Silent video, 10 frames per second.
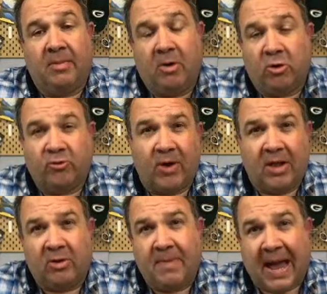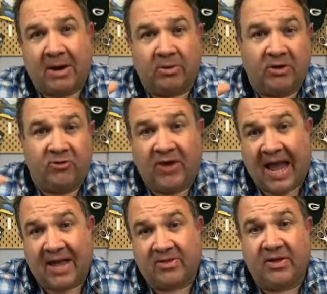or trailer battery
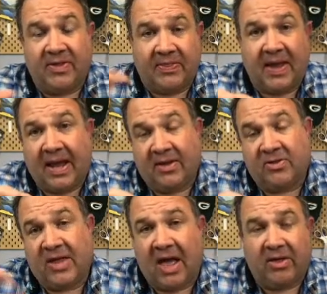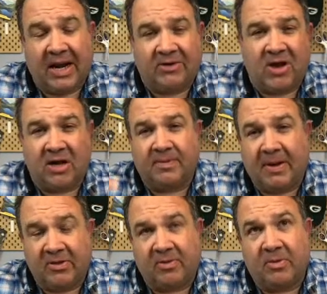chassis that they sell. And I talked
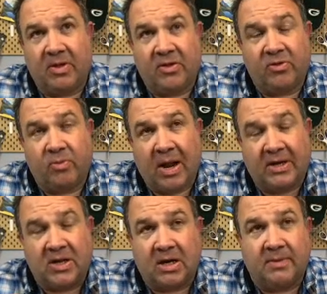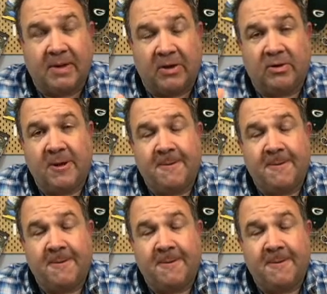about some of this when I talked about